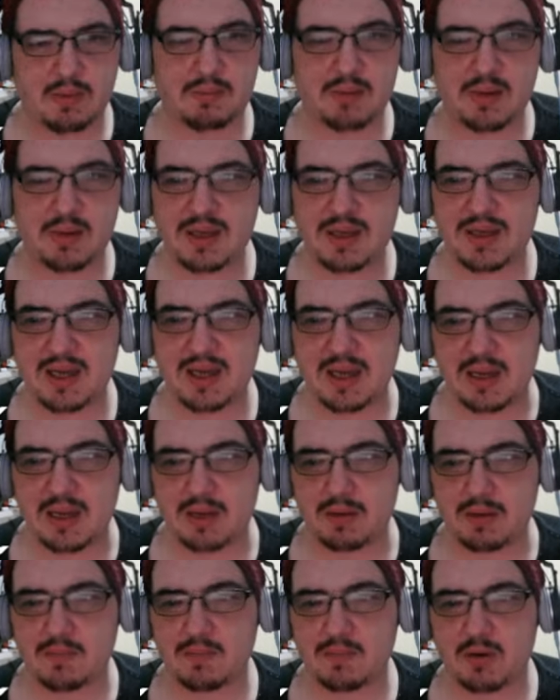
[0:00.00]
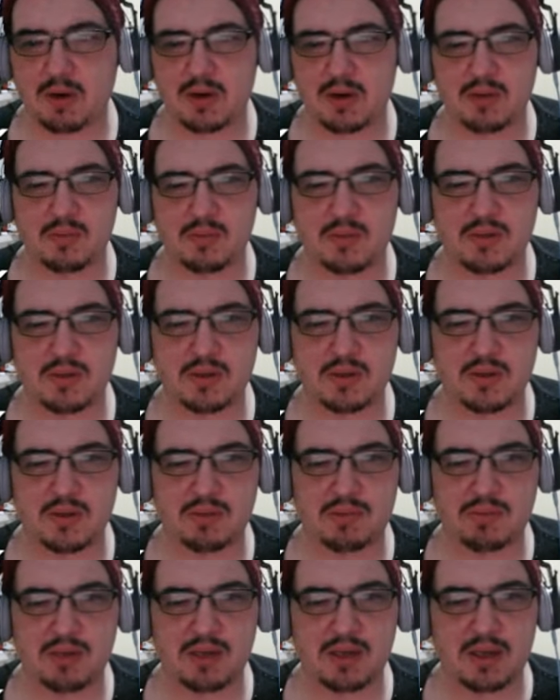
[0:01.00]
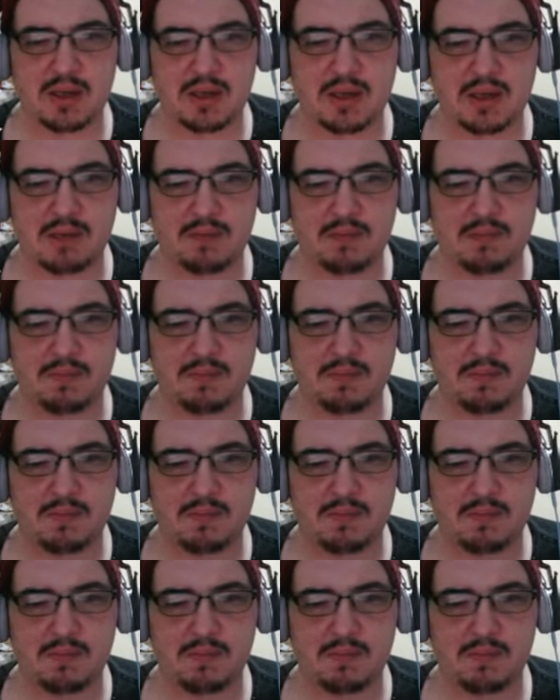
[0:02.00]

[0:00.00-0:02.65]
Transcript: play the game, right? We're still going to play the game.